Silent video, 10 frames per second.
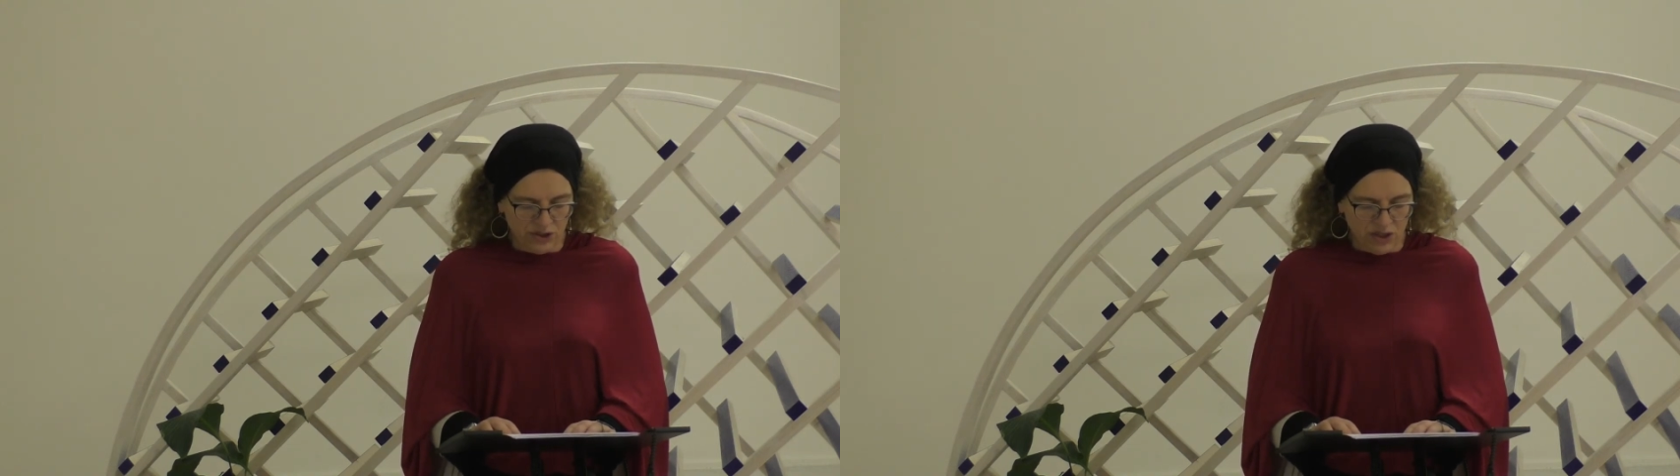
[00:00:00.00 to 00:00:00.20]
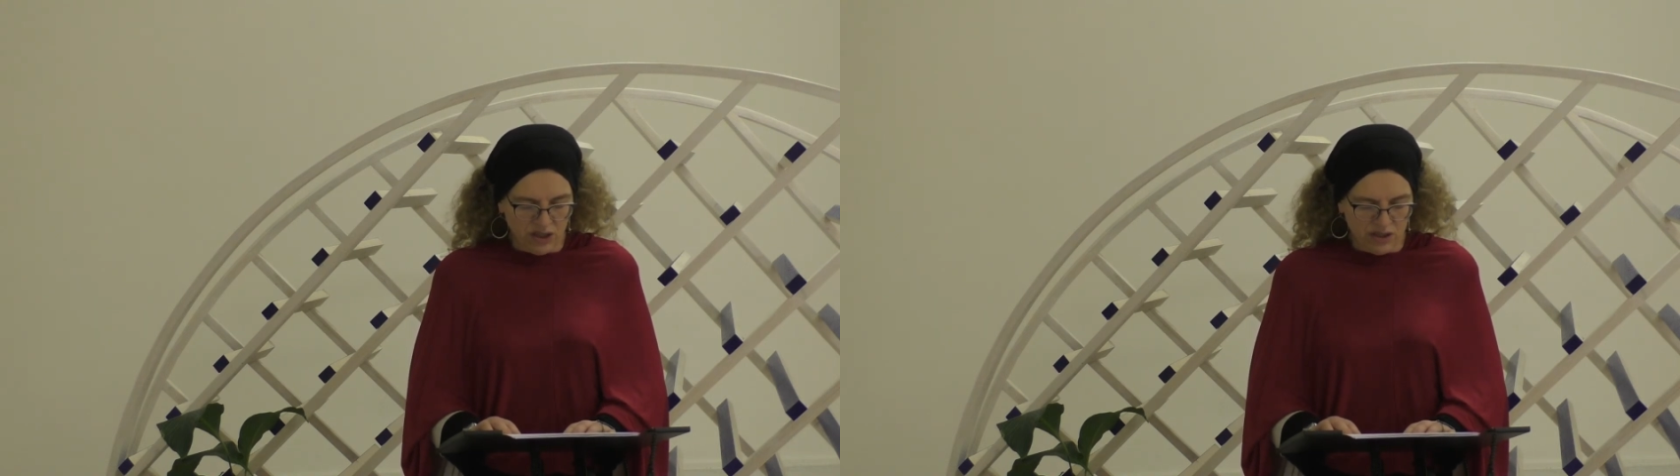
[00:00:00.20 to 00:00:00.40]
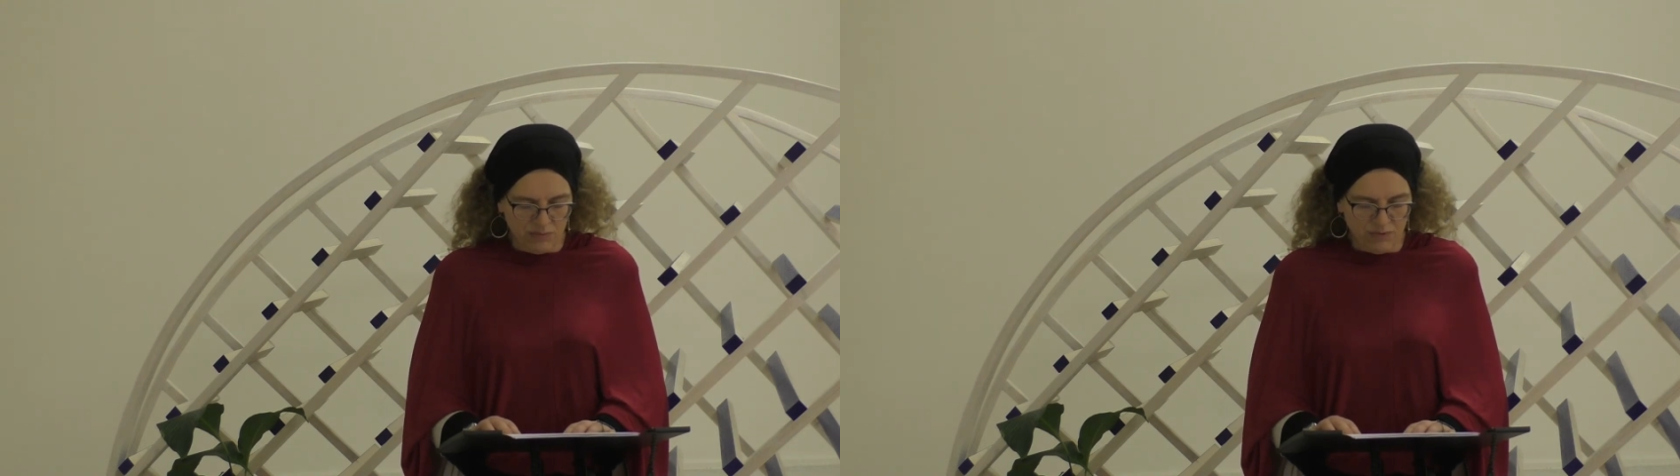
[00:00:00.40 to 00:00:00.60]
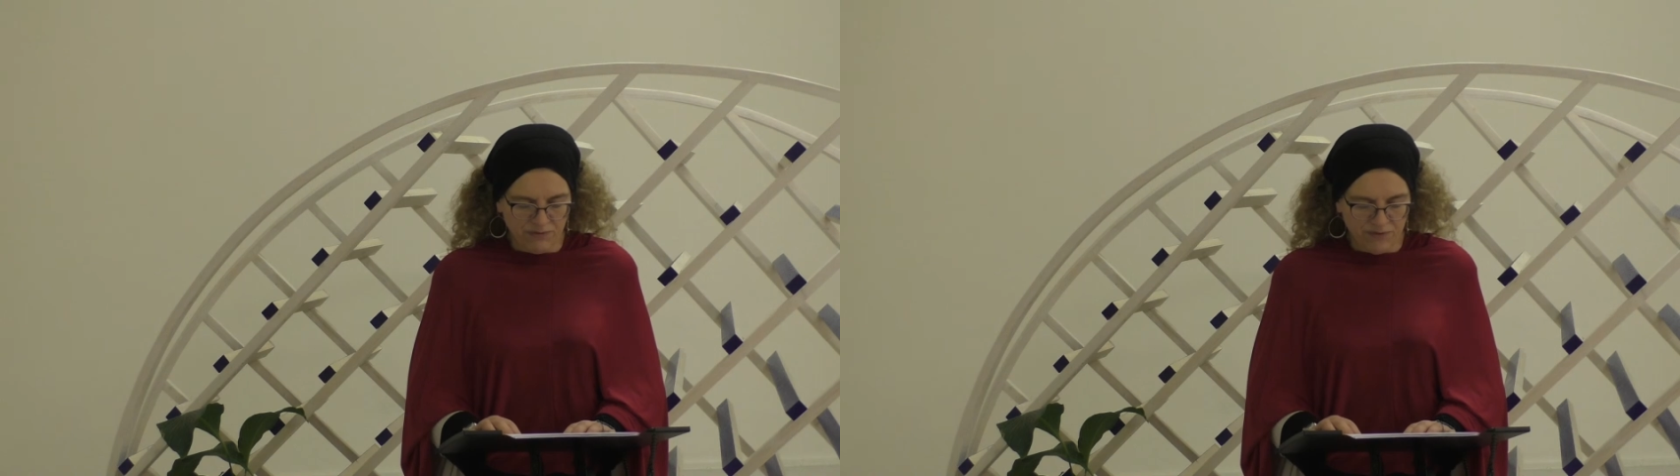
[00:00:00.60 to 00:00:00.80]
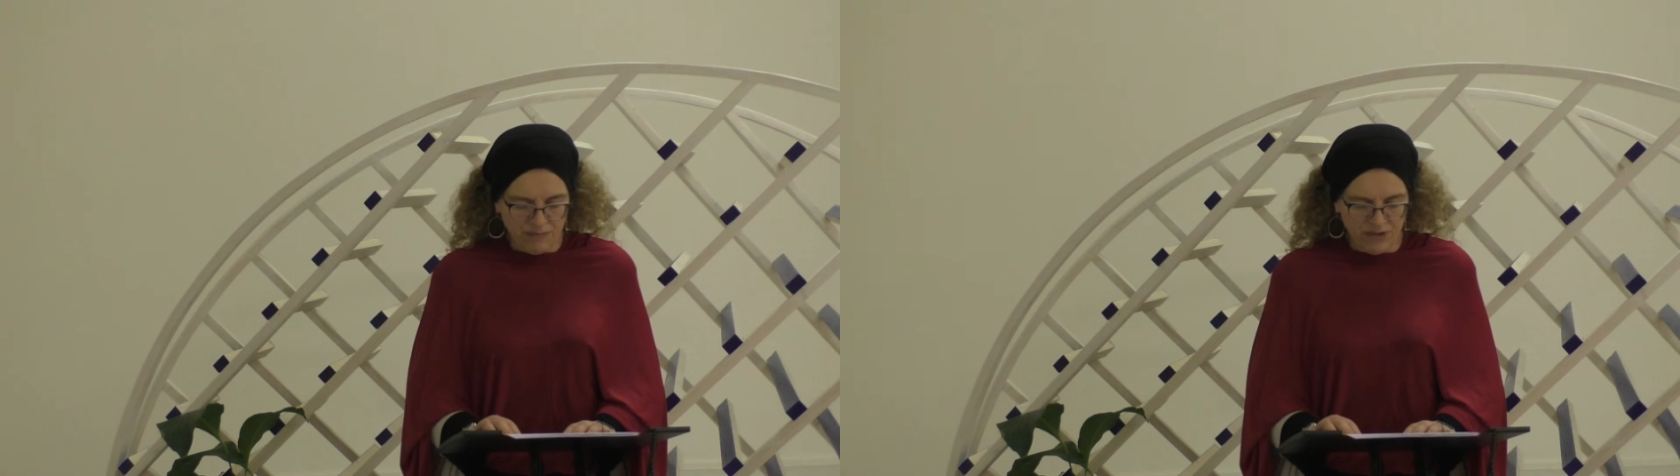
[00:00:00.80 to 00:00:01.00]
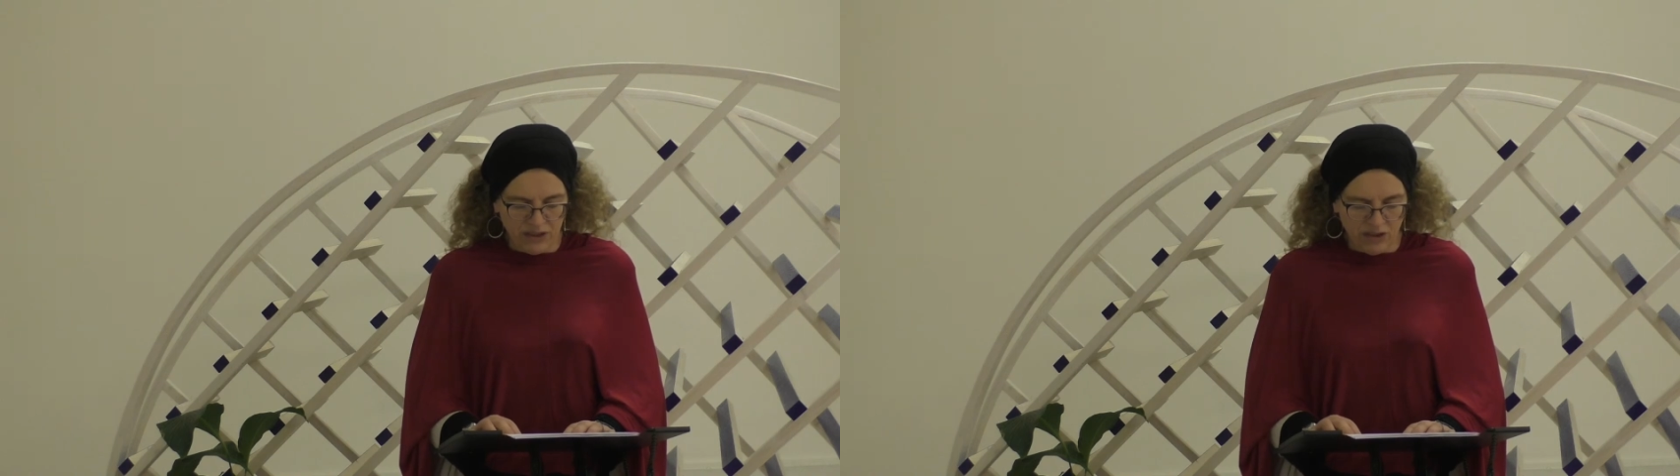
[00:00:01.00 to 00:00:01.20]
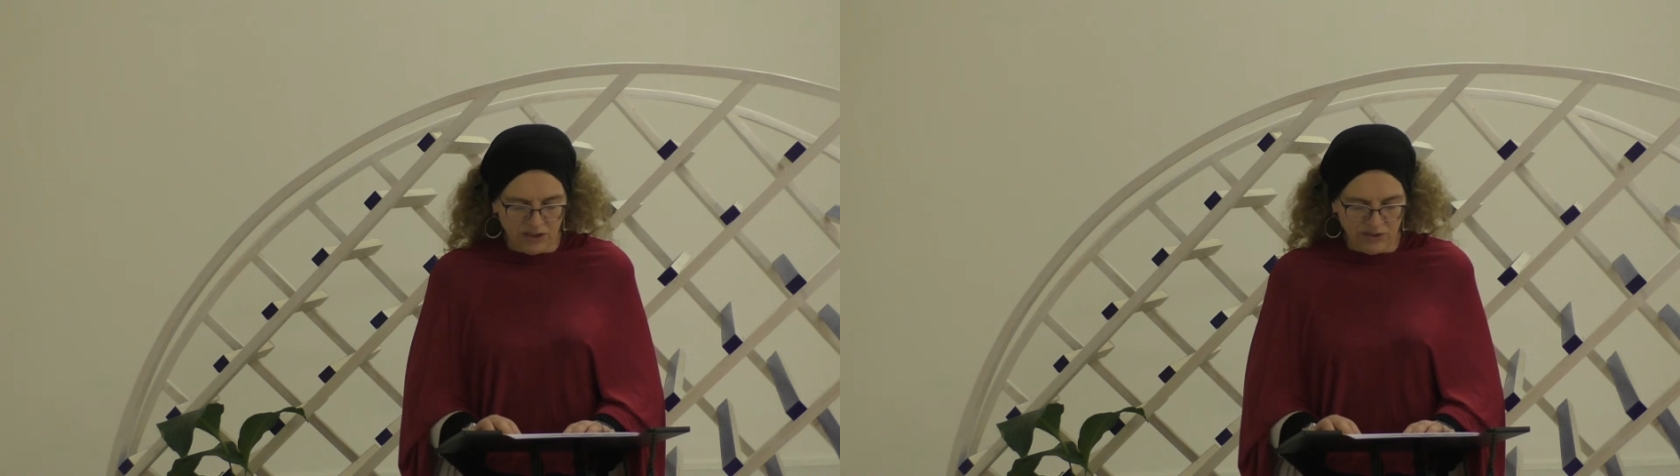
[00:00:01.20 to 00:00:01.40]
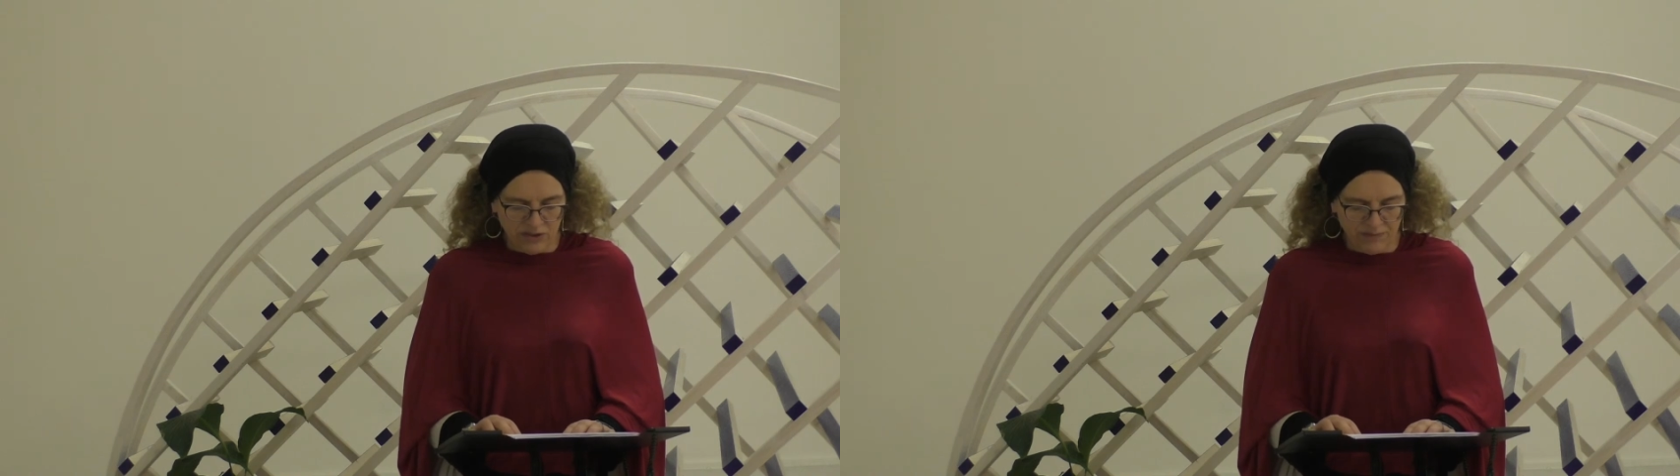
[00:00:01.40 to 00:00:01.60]
concept of family
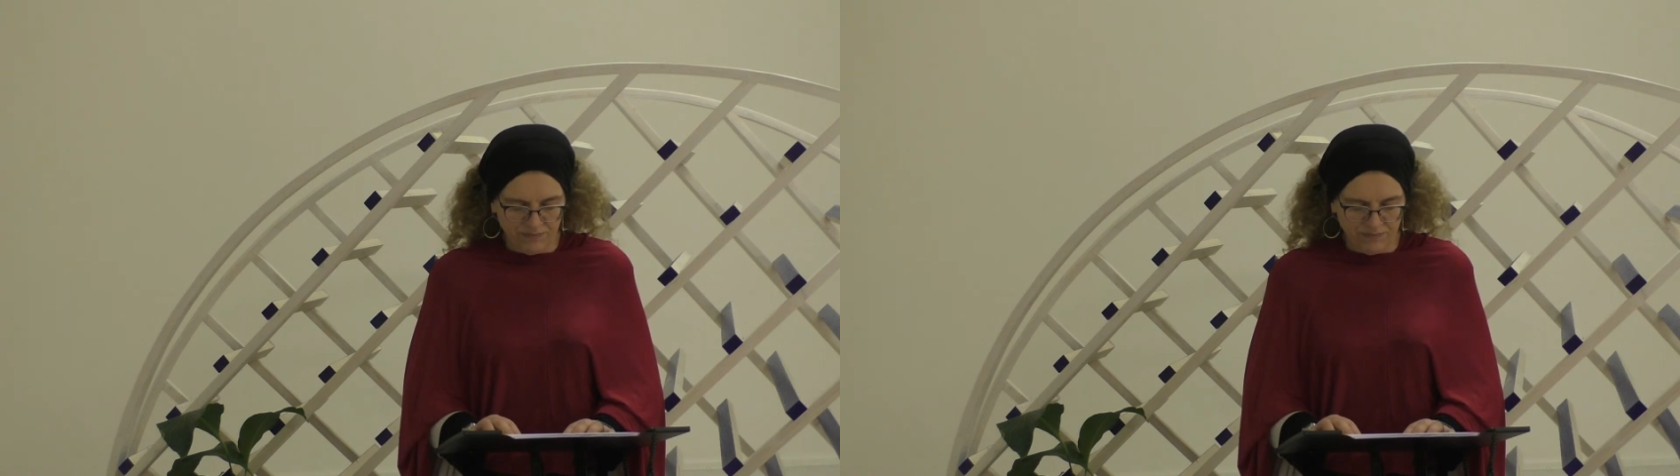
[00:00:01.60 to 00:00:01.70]
honor